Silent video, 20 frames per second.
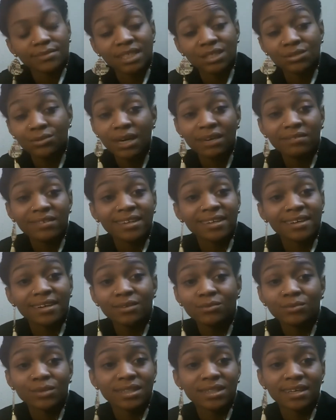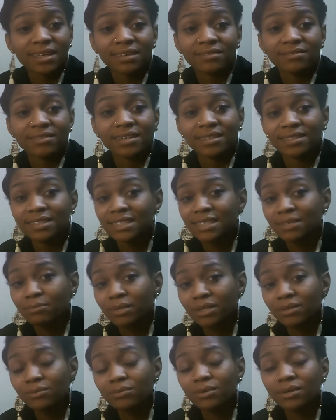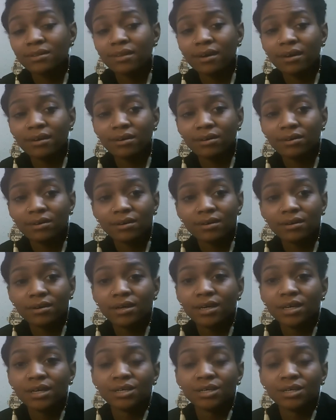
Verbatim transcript: you haven't done what they've done to be where they are.